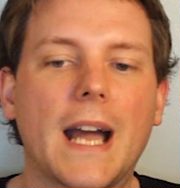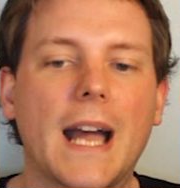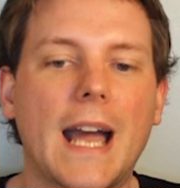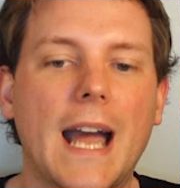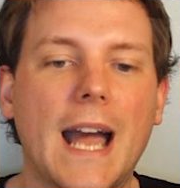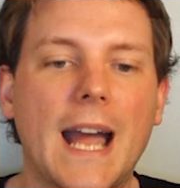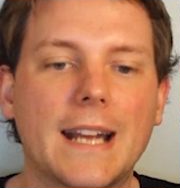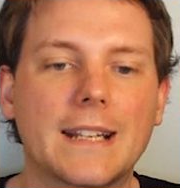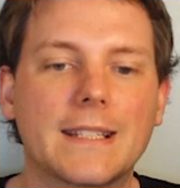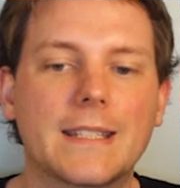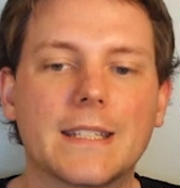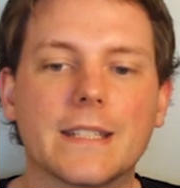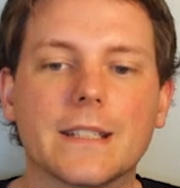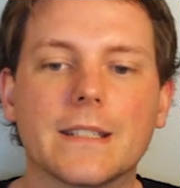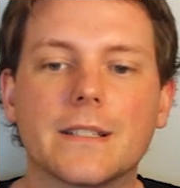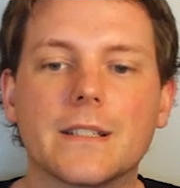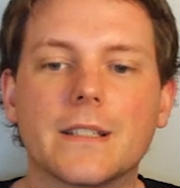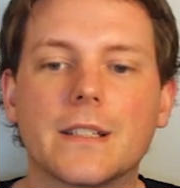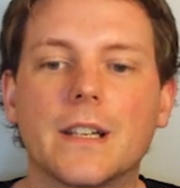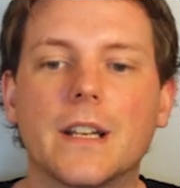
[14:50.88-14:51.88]
acted,
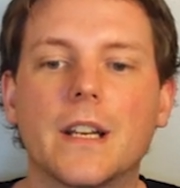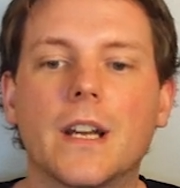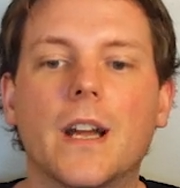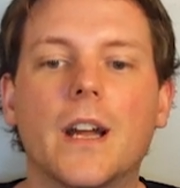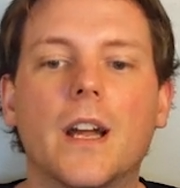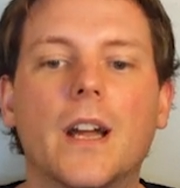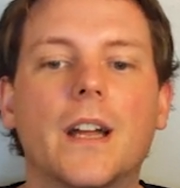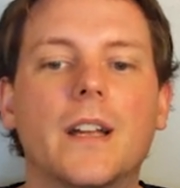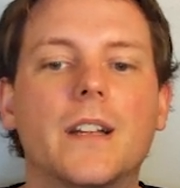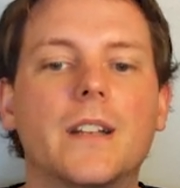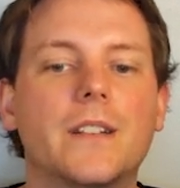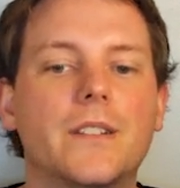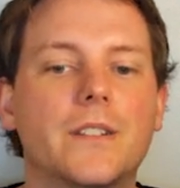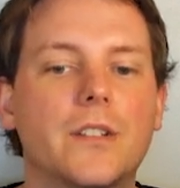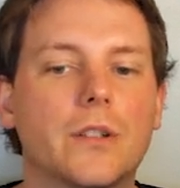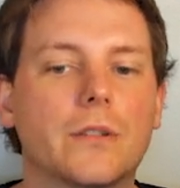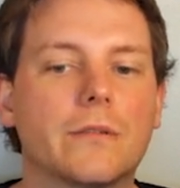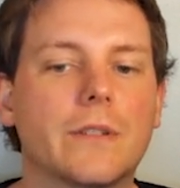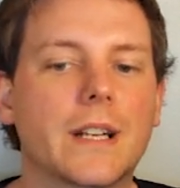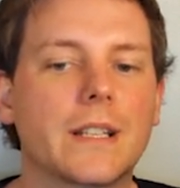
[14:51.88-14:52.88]

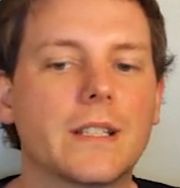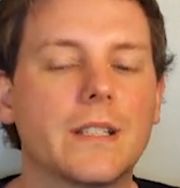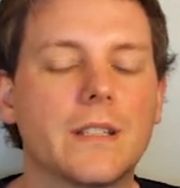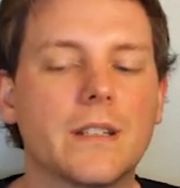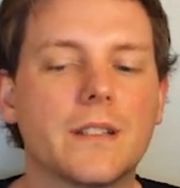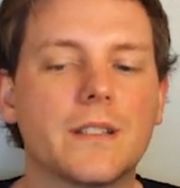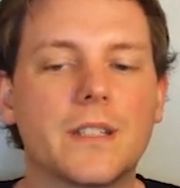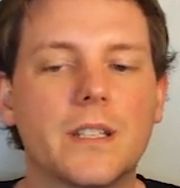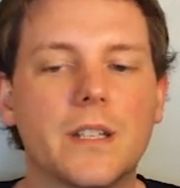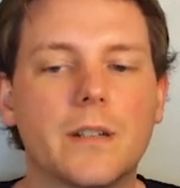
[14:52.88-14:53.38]
corrected its dip